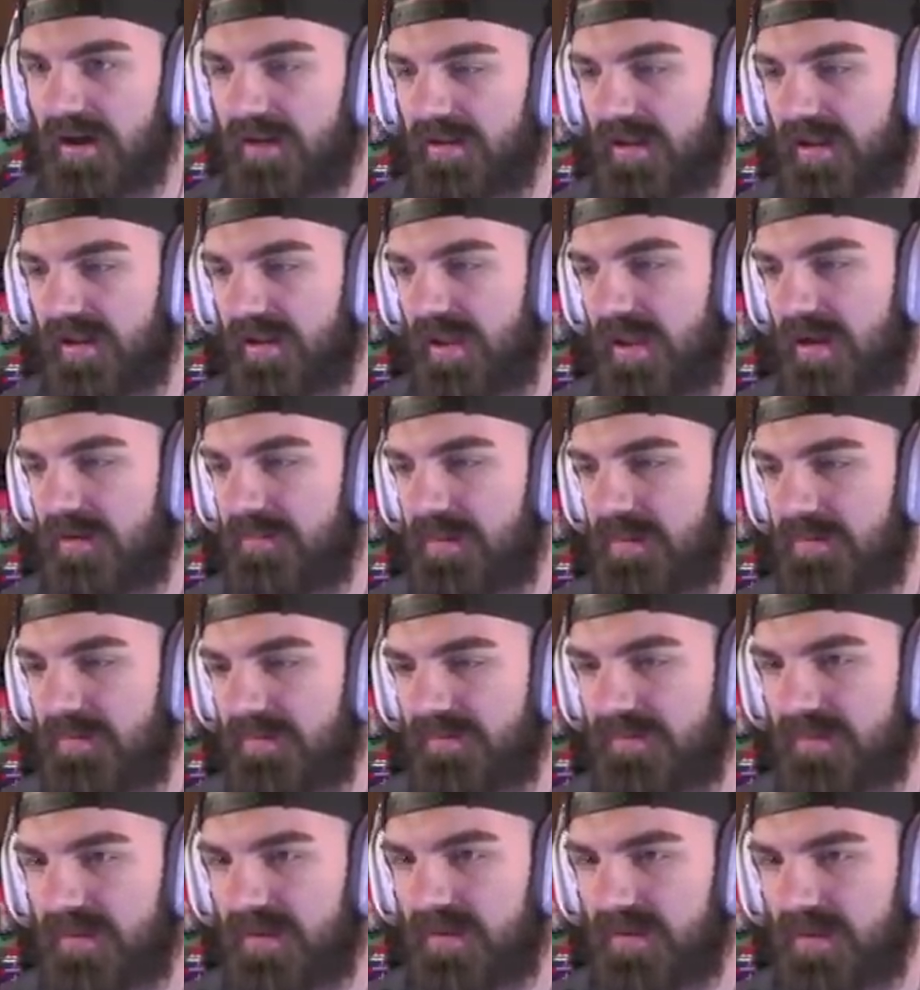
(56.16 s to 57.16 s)
a lot of people
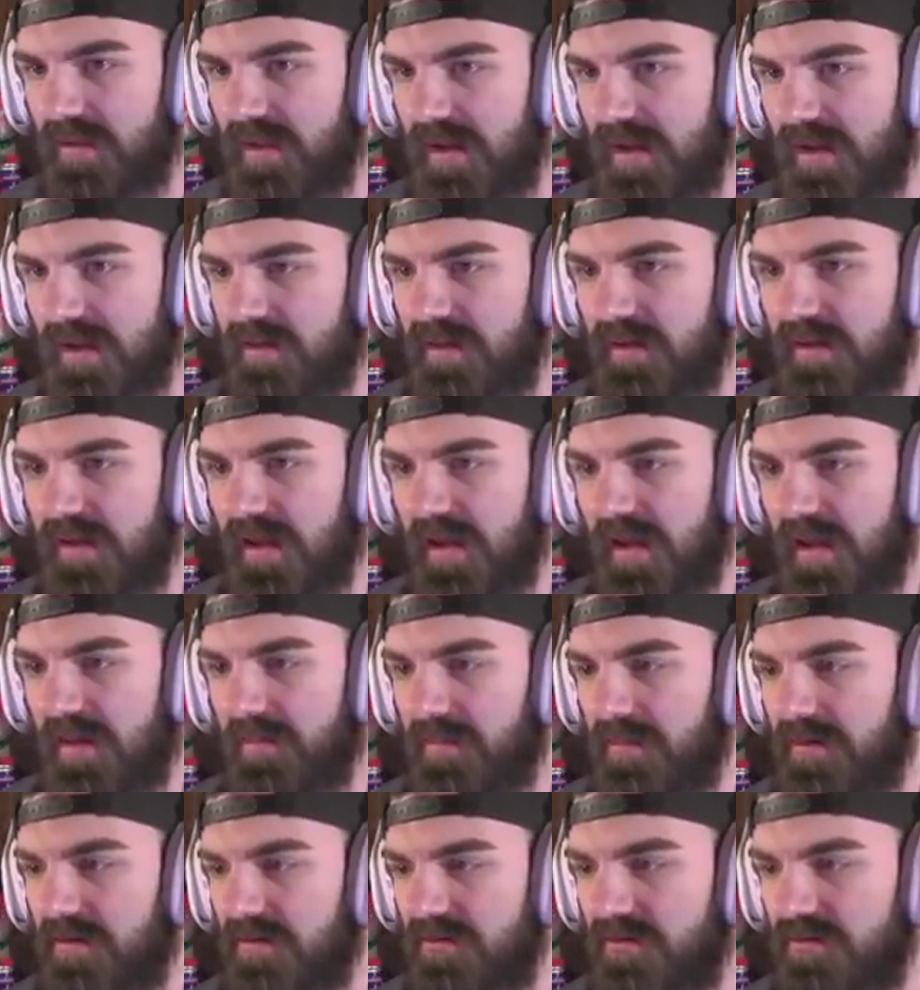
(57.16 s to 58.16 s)
feel like the
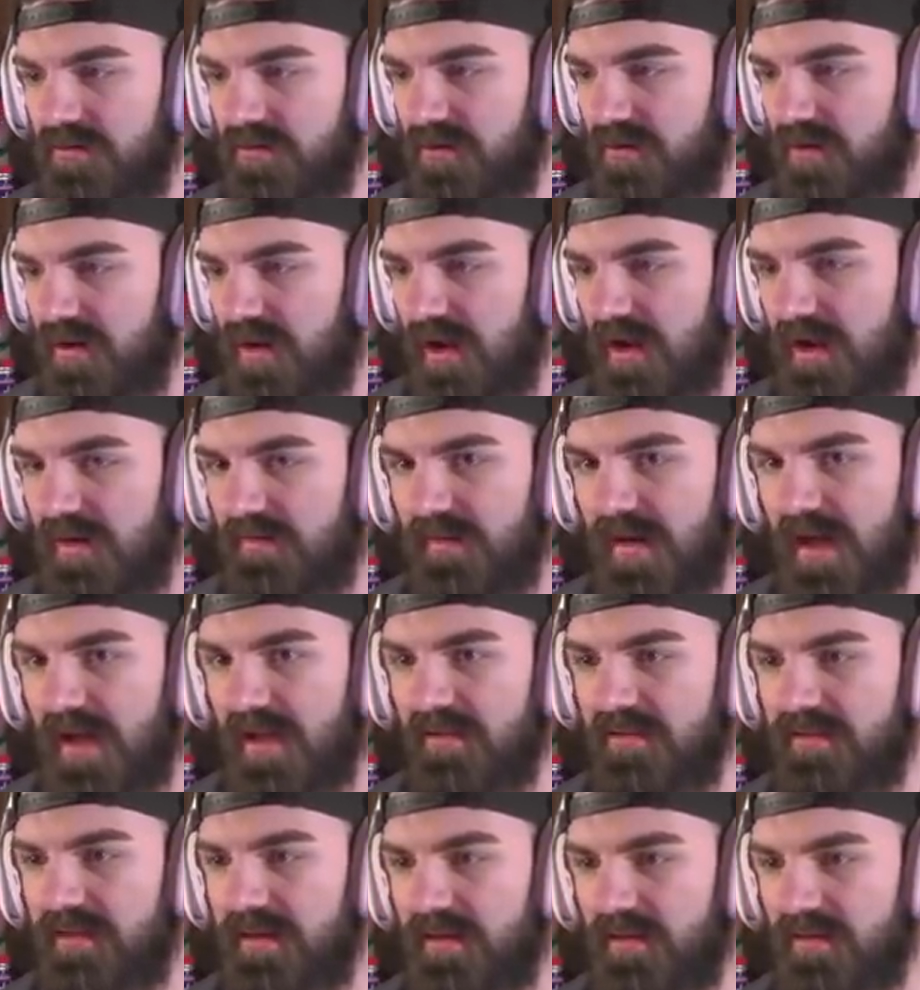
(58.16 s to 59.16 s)
game should not have
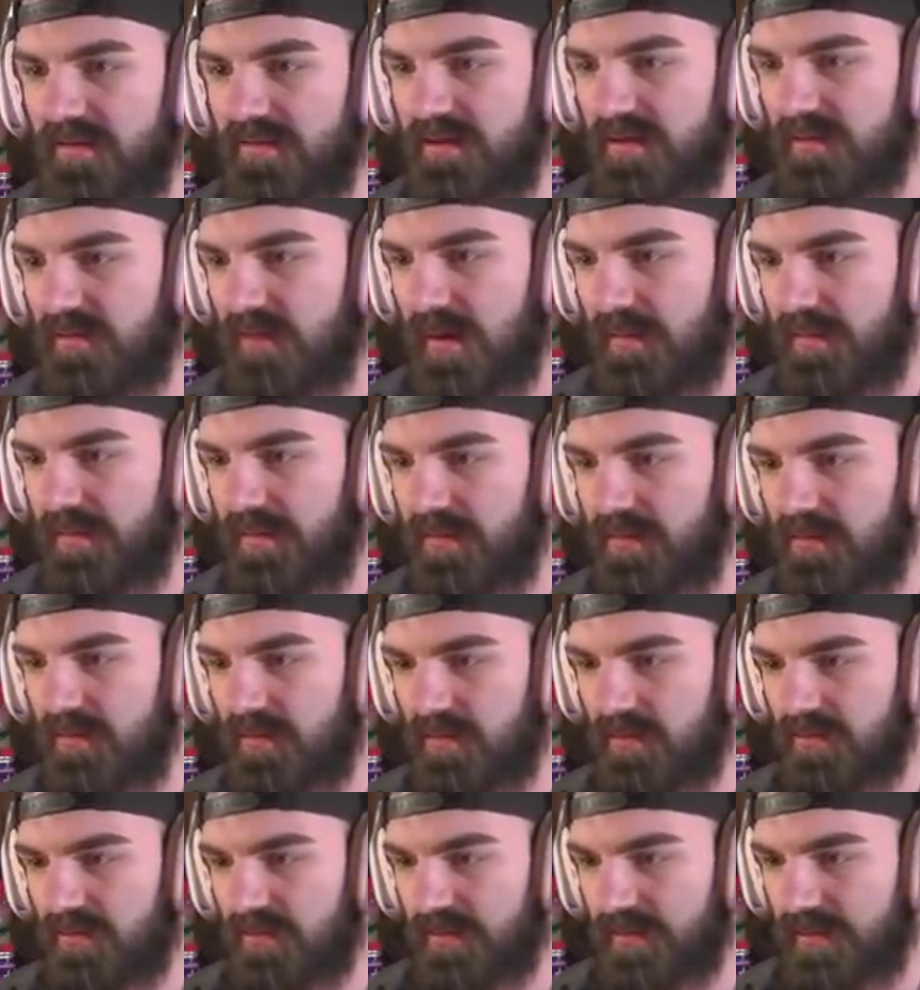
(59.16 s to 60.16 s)
had D L C weapons
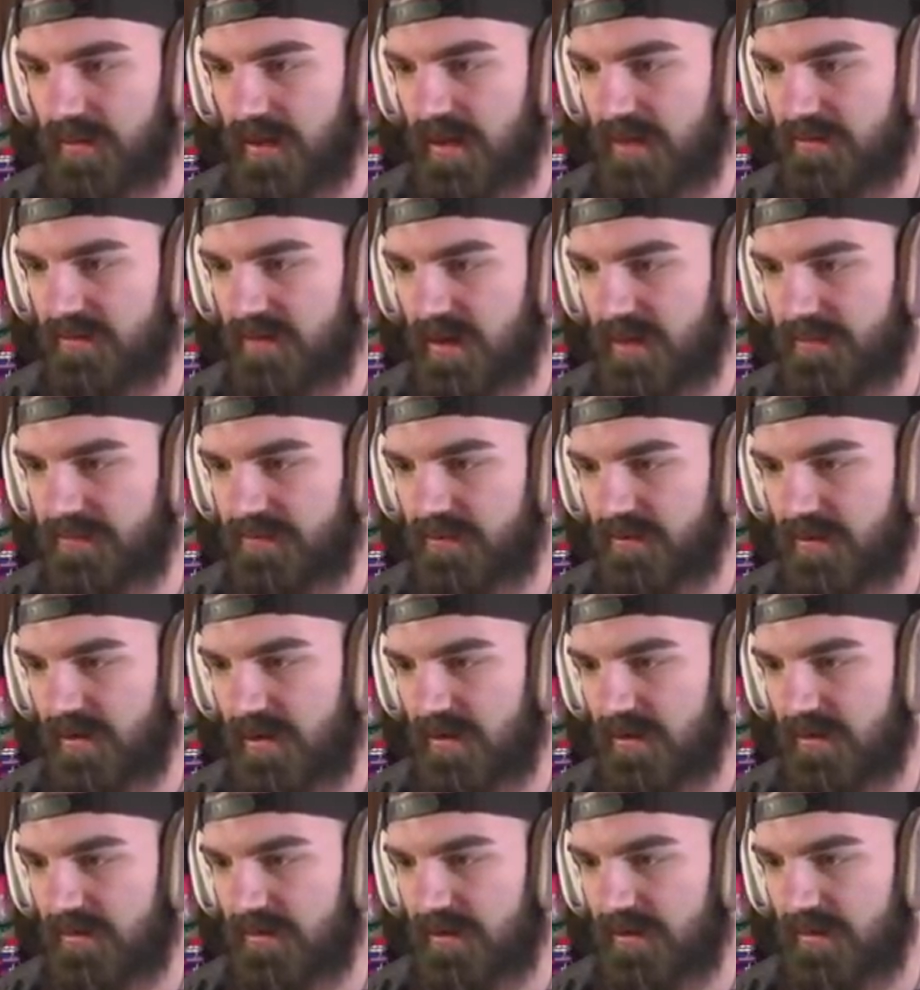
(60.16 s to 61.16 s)
or supply drops or
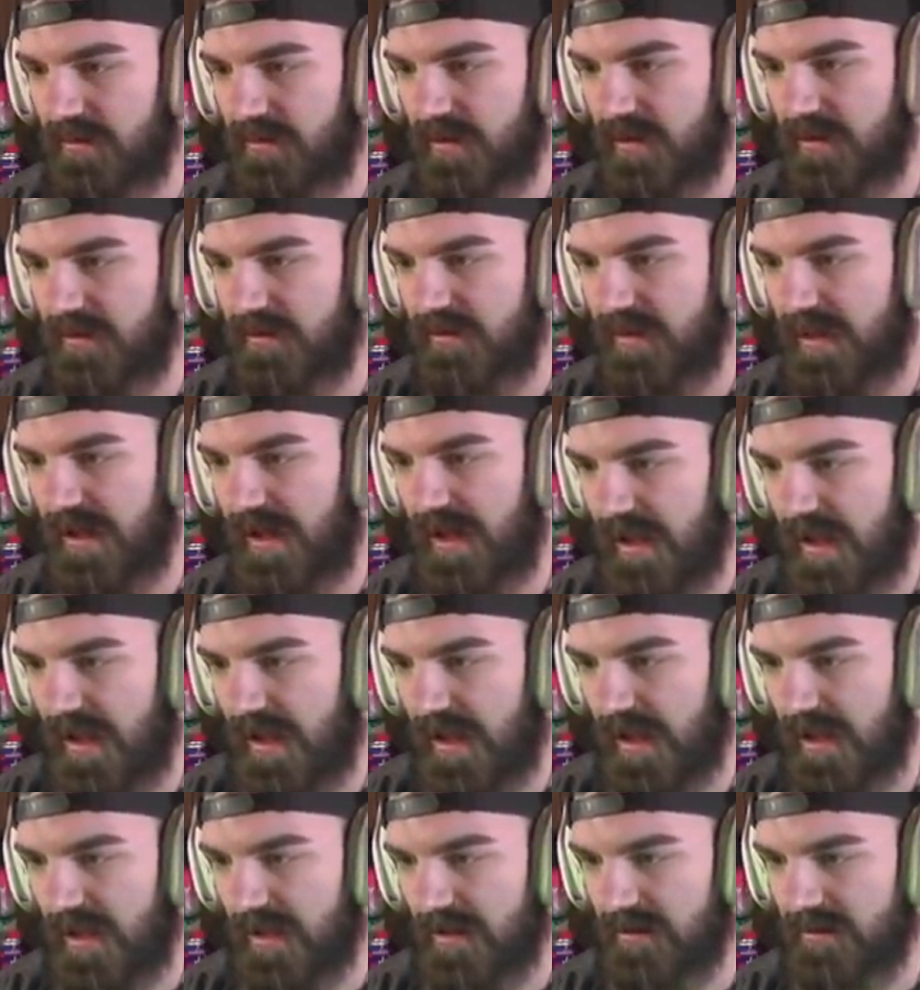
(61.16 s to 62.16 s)
anything like that.
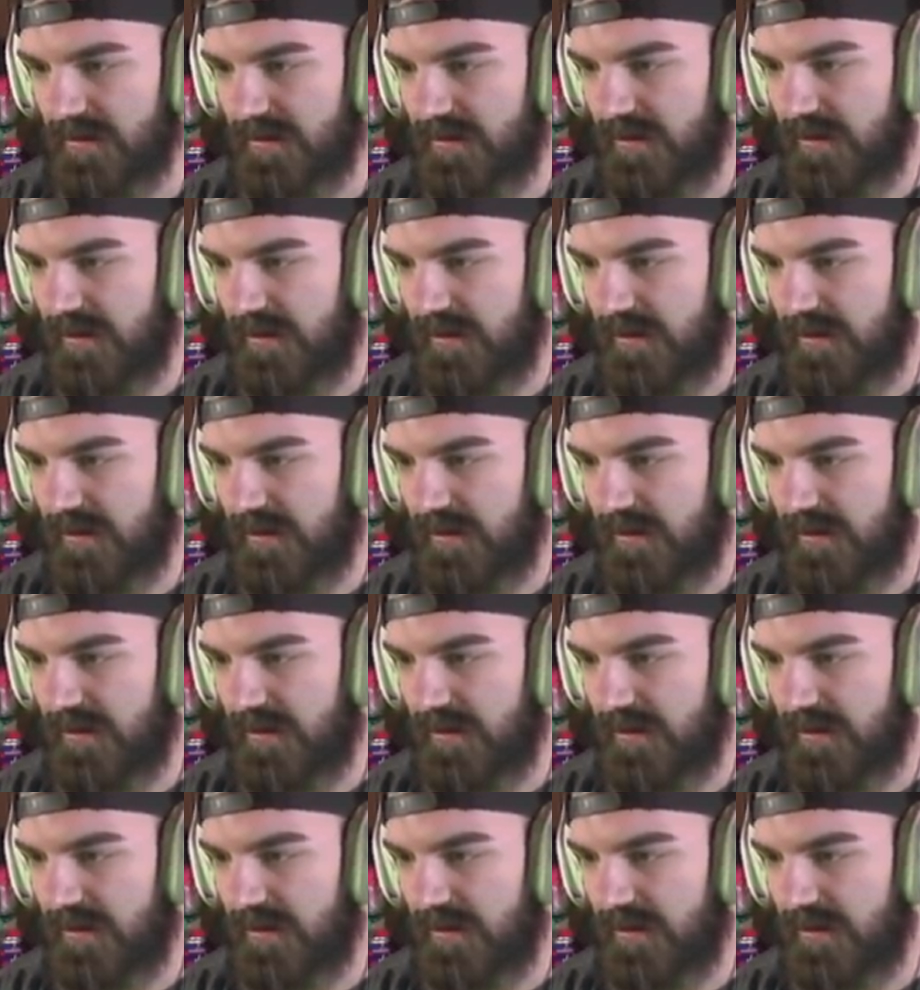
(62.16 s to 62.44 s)
And